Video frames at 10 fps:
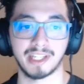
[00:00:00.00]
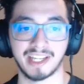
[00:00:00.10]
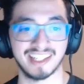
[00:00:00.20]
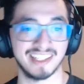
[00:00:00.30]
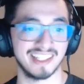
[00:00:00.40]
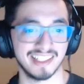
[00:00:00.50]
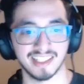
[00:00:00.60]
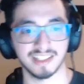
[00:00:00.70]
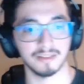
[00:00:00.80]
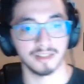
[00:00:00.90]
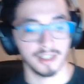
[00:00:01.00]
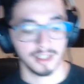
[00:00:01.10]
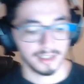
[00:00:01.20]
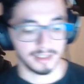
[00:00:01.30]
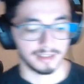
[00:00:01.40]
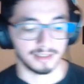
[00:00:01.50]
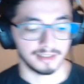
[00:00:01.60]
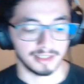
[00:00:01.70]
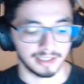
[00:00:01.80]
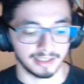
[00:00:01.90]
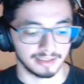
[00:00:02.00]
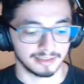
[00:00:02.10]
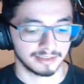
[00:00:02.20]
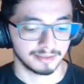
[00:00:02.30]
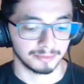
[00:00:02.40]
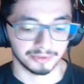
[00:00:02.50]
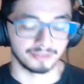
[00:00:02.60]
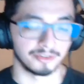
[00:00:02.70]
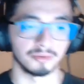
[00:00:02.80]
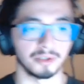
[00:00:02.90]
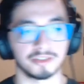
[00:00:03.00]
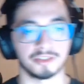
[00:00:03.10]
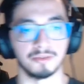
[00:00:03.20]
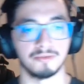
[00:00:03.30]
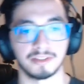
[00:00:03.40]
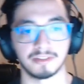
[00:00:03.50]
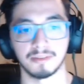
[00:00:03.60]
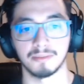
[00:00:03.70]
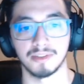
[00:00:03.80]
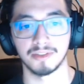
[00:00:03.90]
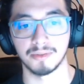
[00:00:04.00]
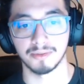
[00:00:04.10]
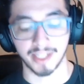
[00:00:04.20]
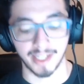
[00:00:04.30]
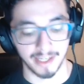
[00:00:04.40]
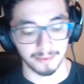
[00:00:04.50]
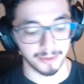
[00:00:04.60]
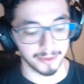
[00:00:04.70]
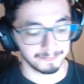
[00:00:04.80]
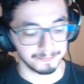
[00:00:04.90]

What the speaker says: That kind of died down, and we'll see if Overwatch 2 fixes some of the issues that I had with it.